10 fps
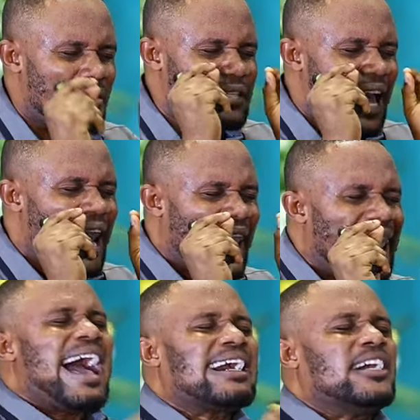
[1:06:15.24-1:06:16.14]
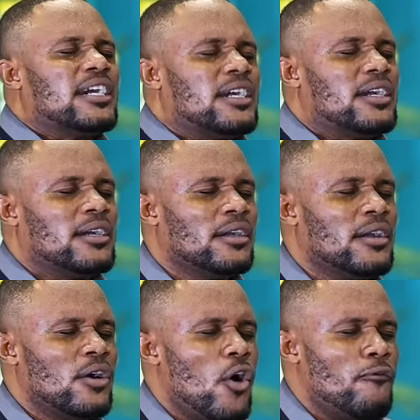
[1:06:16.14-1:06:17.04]
there is a lack
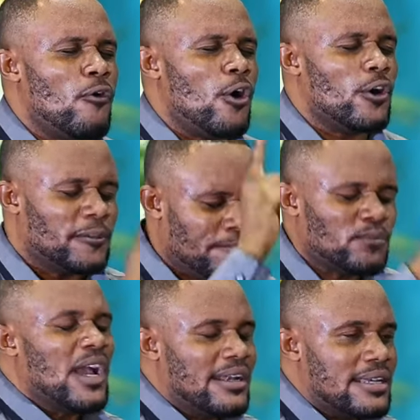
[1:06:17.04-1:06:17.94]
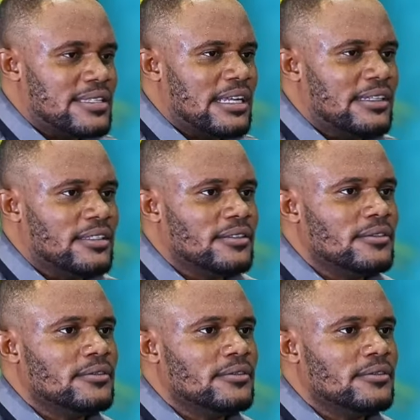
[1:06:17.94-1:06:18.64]
of all understanding.